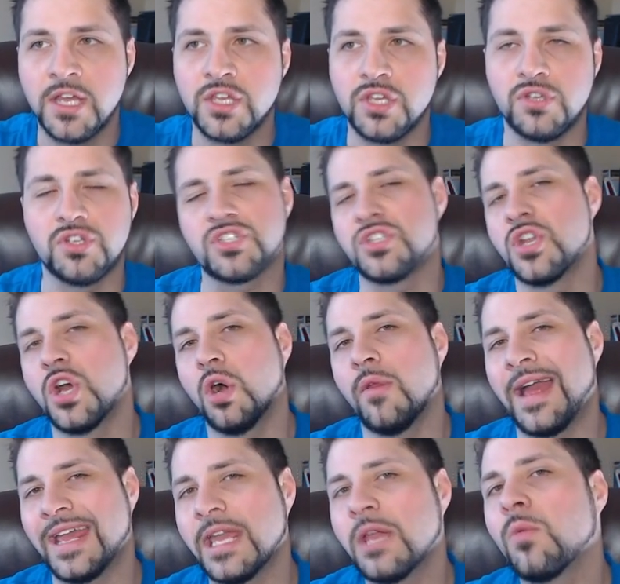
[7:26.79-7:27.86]
You just know
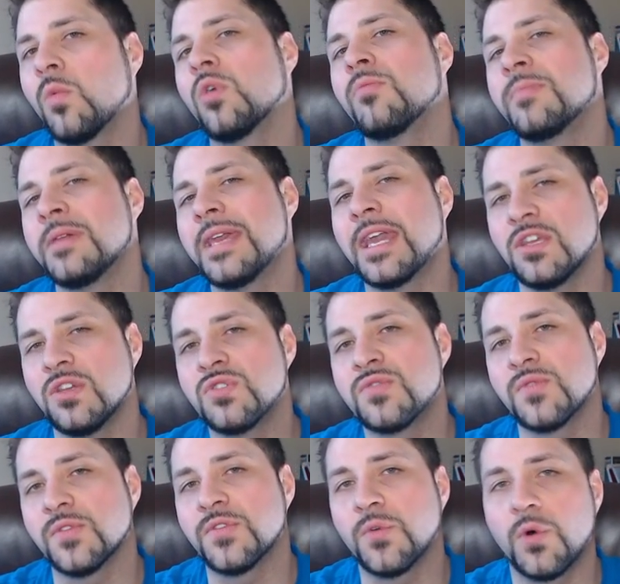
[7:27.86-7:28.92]
that it will be a
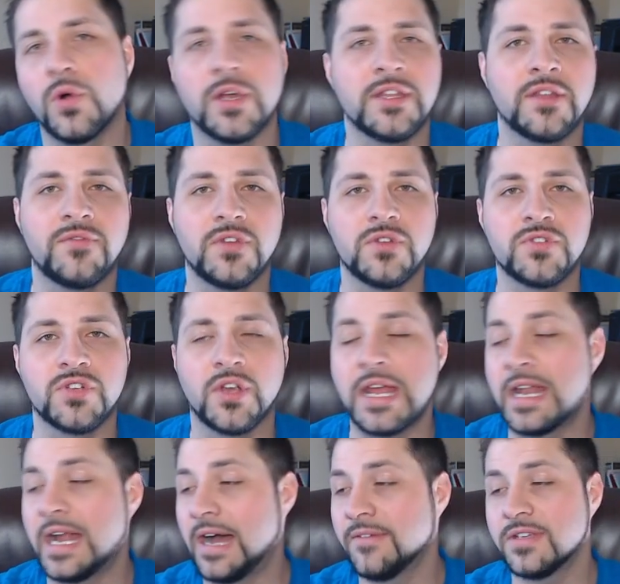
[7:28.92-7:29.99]
useful tool in the future.
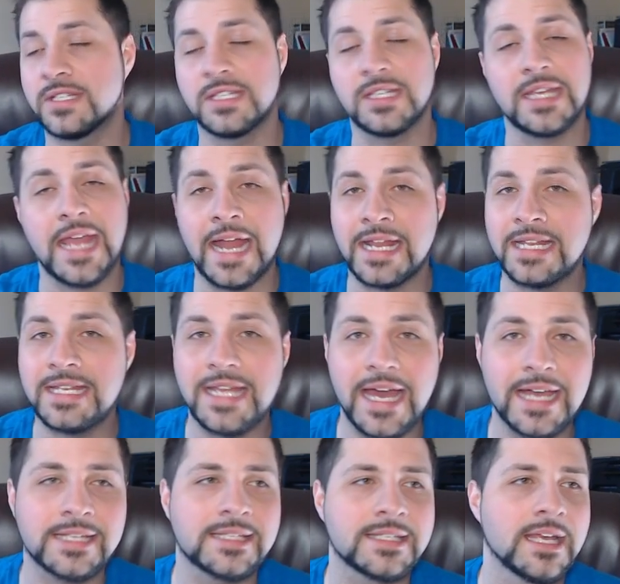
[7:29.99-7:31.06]
And obviously any
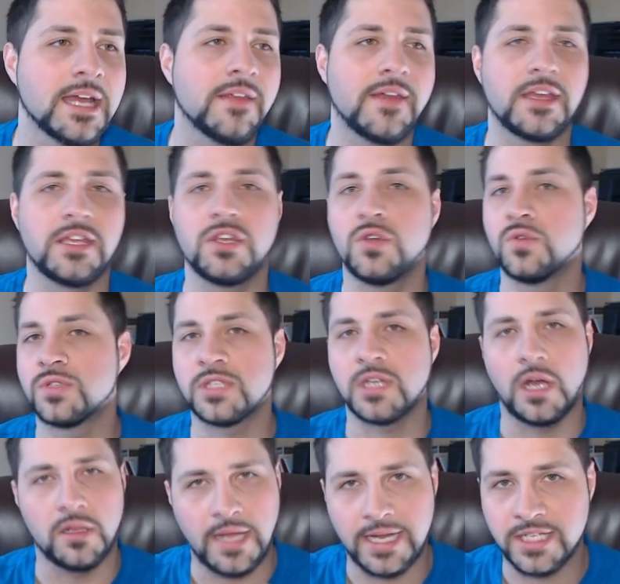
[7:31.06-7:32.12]
decks that use
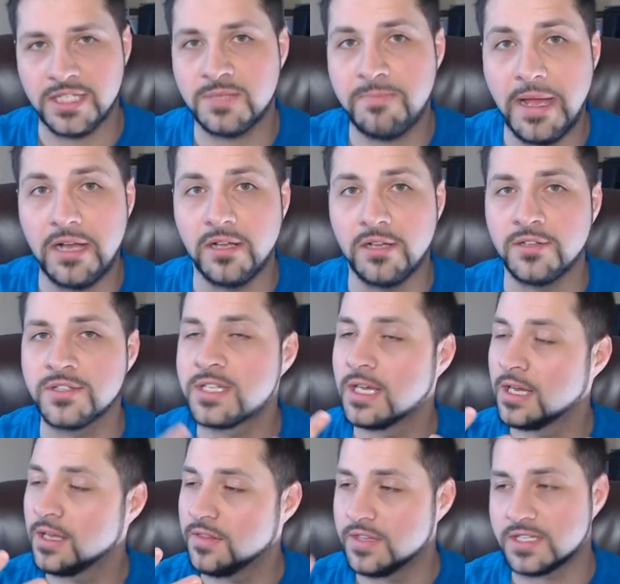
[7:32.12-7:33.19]
a lot of spells,
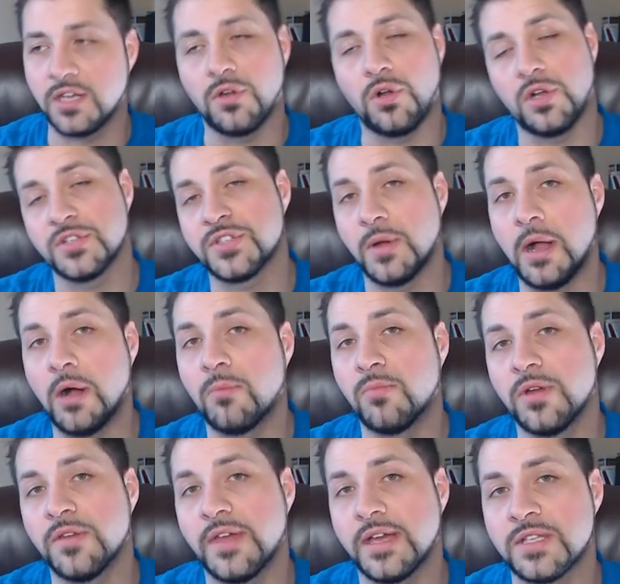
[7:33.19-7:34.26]
this can also help
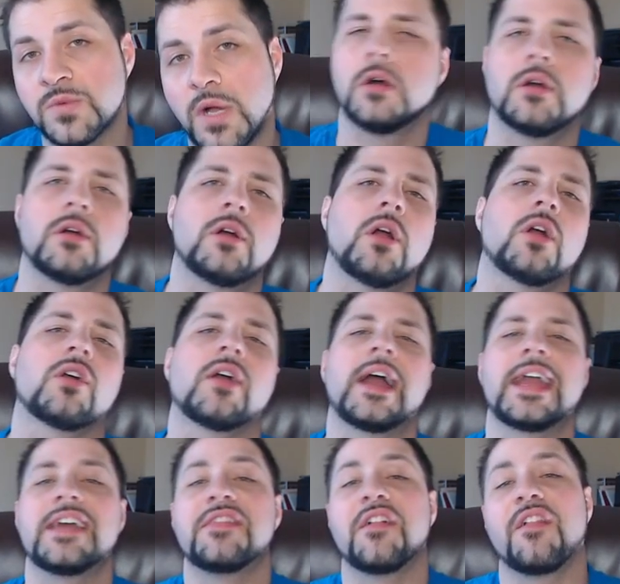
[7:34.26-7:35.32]
with as well. All
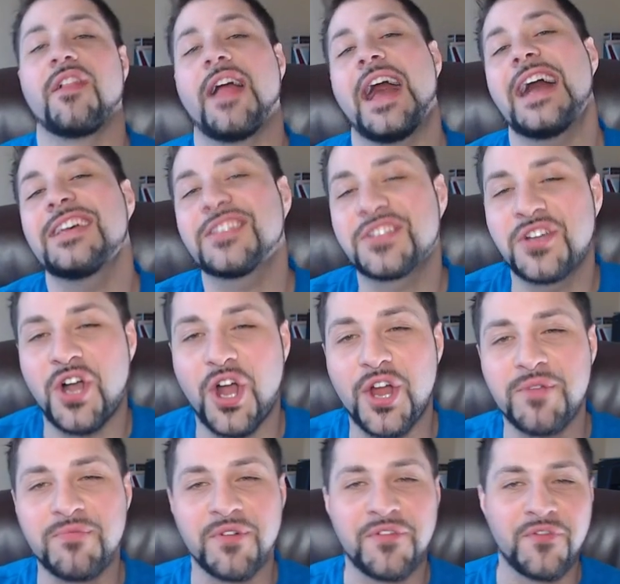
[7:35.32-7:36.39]
right, and the last
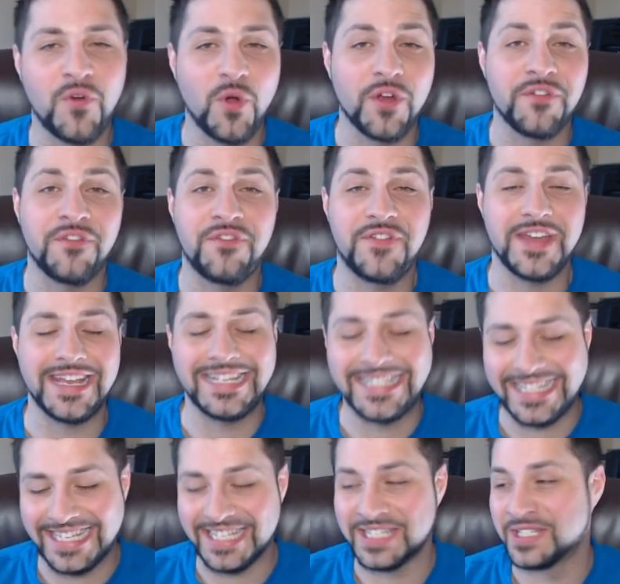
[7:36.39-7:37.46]
card before
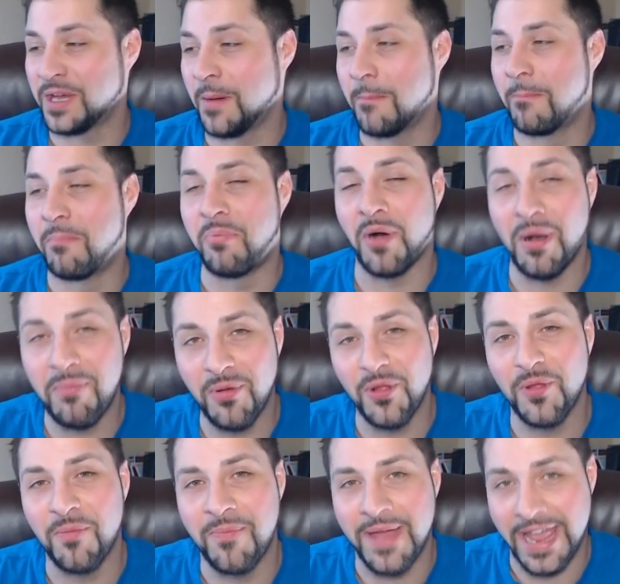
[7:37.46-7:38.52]
Fizz is
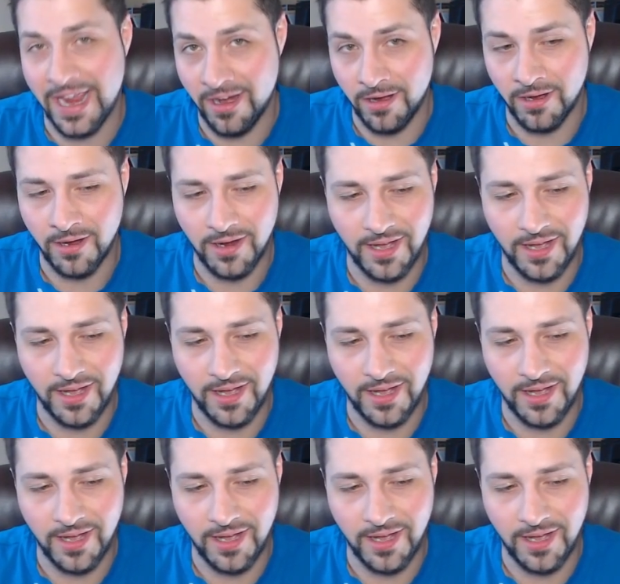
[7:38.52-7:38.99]
Bubble Bear.